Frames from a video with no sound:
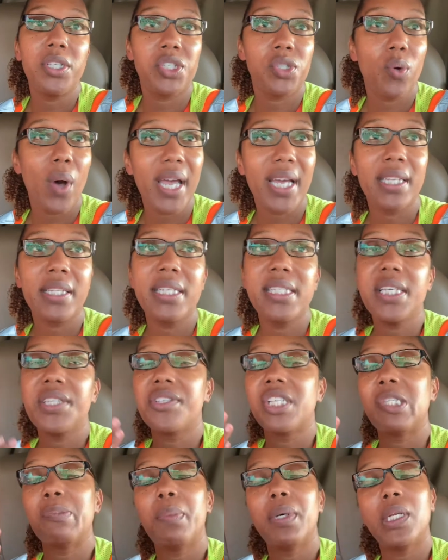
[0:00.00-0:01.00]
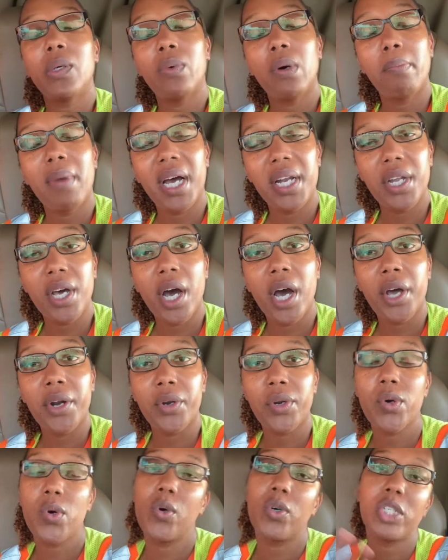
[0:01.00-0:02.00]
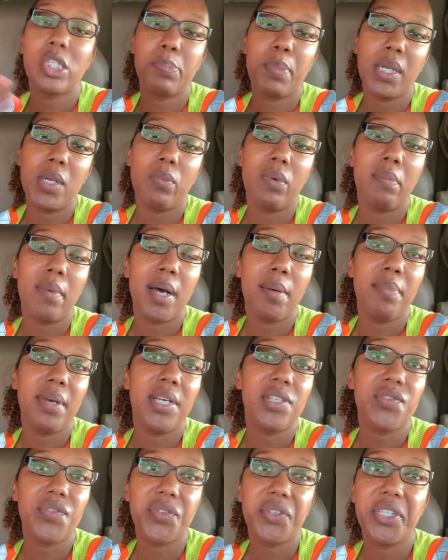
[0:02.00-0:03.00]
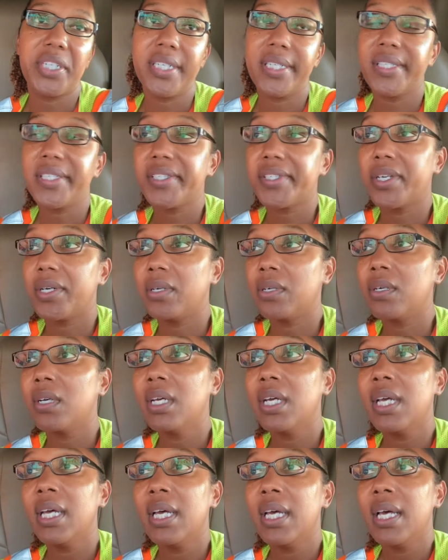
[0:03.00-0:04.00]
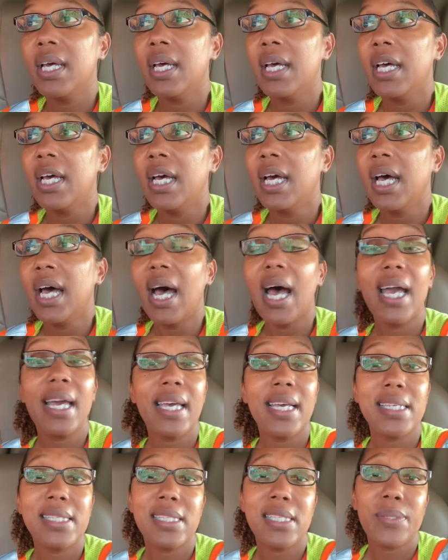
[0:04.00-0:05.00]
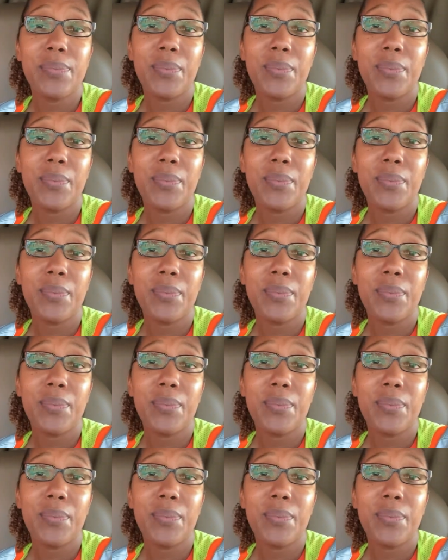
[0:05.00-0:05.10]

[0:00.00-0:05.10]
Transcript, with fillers: So I can either spend it with my daughter or spend it with my best friend. So I guess this